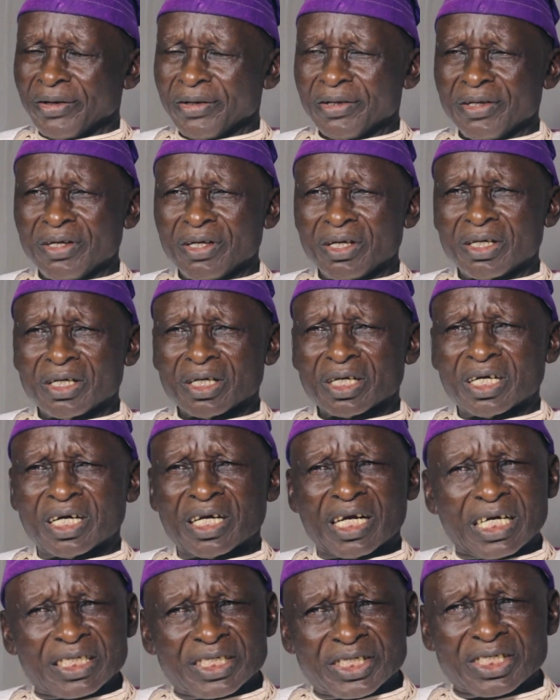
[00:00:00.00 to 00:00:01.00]
the
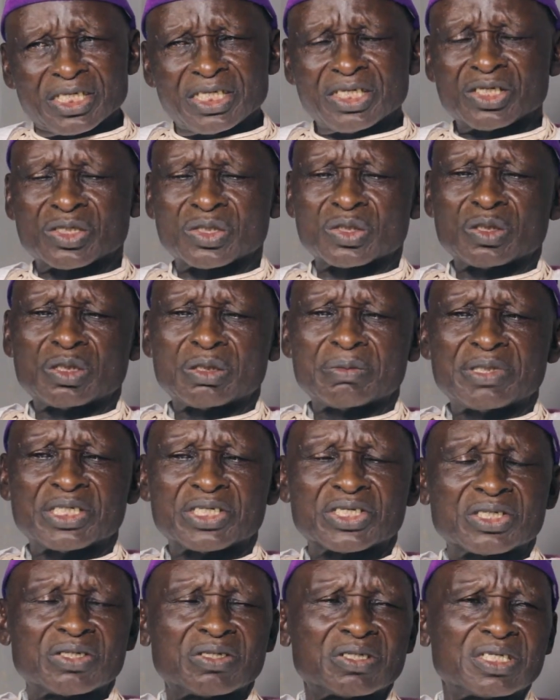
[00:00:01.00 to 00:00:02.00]
crisis of the
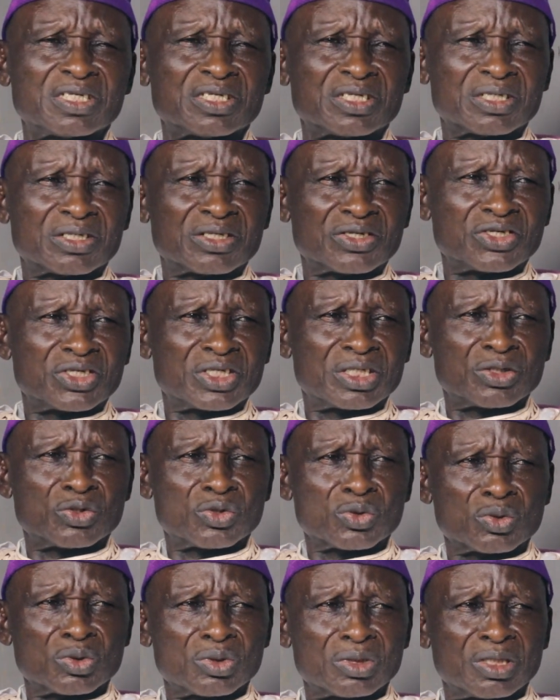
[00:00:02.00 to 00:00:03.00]
Southern Senatorial
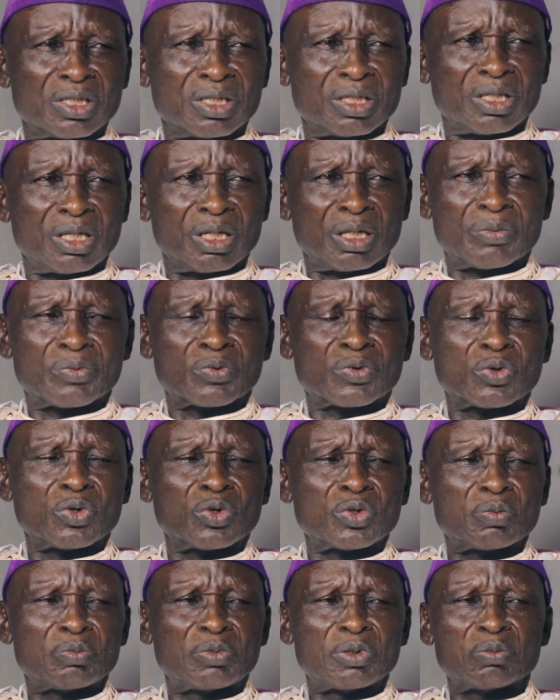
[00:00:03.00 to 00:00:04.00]
Zone have
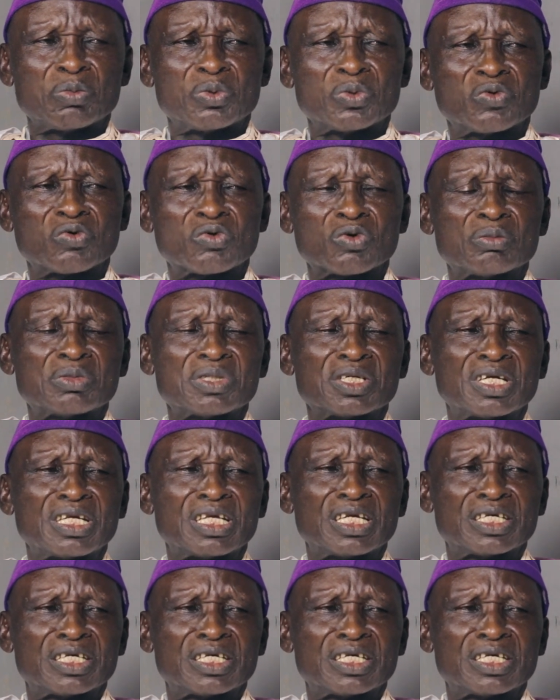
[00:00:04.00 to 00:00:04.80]
taught people so many